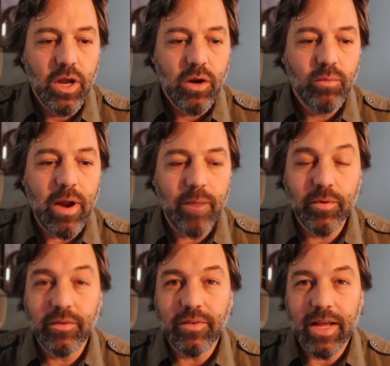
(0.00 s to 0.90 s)

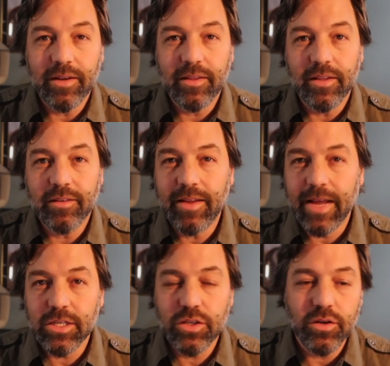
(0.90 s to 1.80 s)
represent the
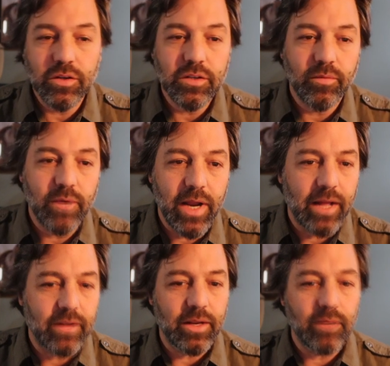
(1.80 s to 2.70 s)
textures of
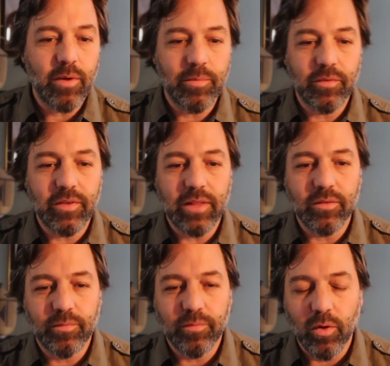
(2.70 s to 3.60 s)
reality, represent
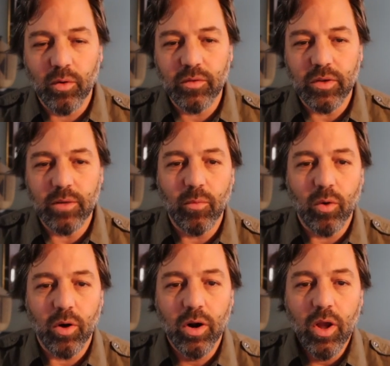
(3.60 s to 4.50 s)
the folds in a
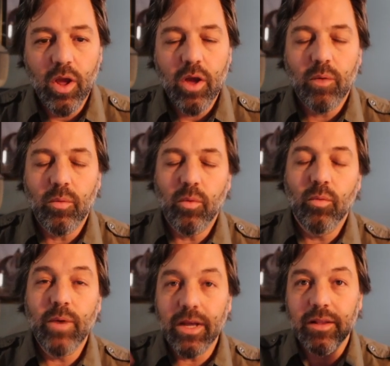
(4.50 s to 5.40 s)
more
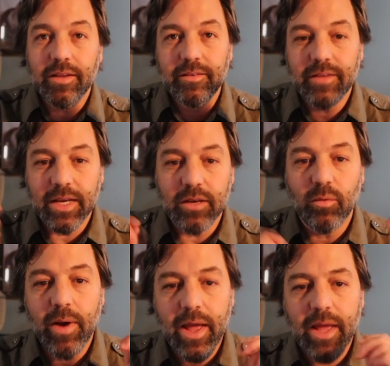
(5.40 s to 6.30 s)
realistic
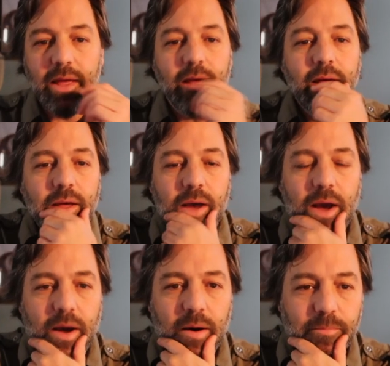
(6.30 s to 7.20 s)
way,
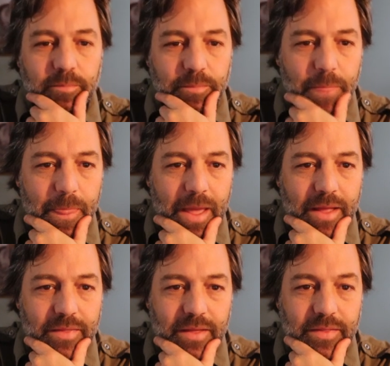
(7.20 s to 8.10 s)
and
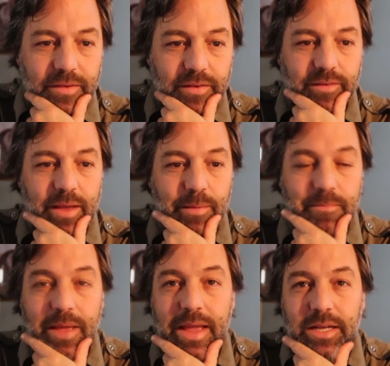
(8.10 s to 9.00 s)
that this is a
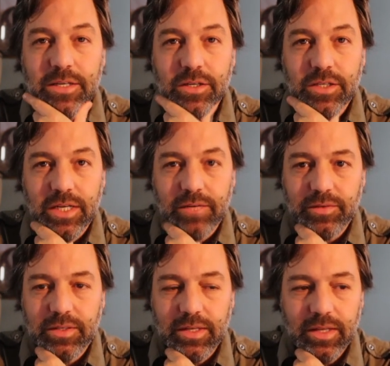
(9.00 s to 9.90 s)
major
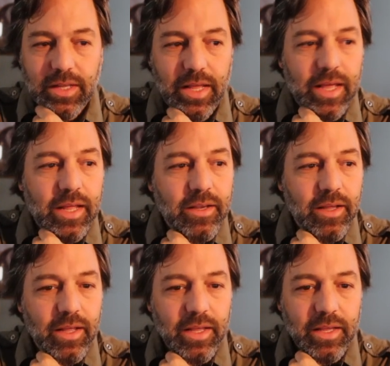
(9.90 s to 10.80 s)
shift
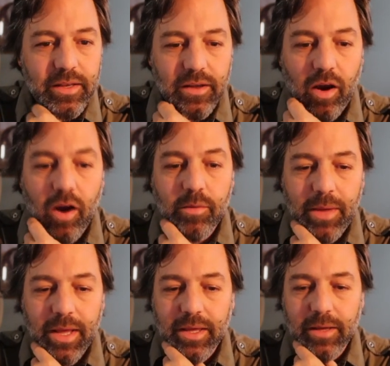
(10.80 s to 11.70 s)
in art
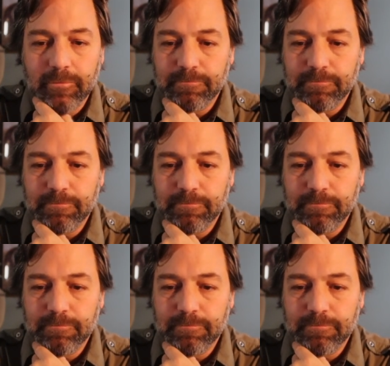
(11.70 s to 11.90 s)
making.